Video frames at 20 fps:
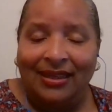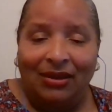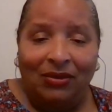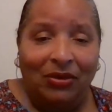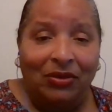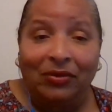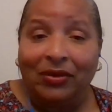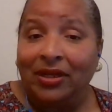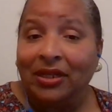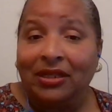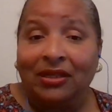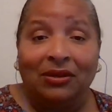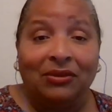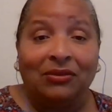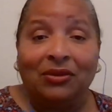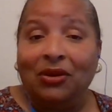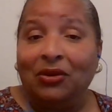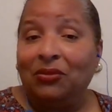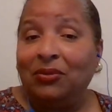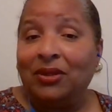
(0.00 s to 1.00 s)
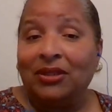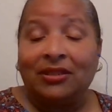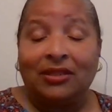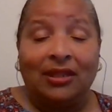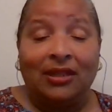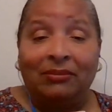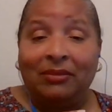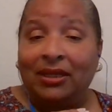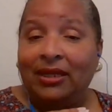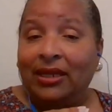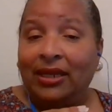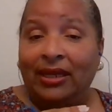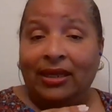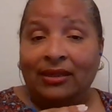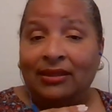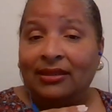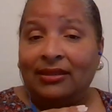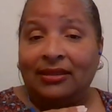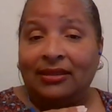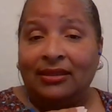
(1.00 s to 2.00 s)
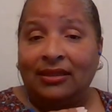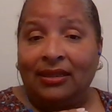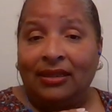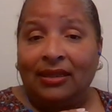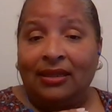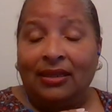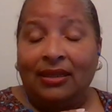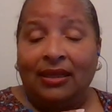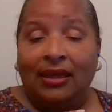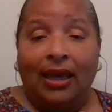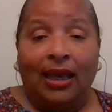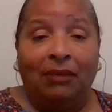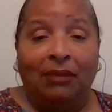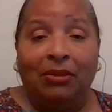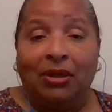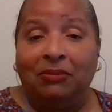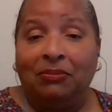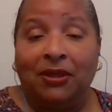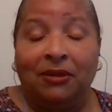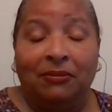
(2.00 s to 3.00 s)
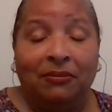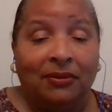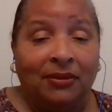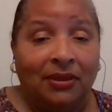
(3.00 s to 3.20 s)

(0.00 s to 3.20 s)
We really don't know what's coming next. How many people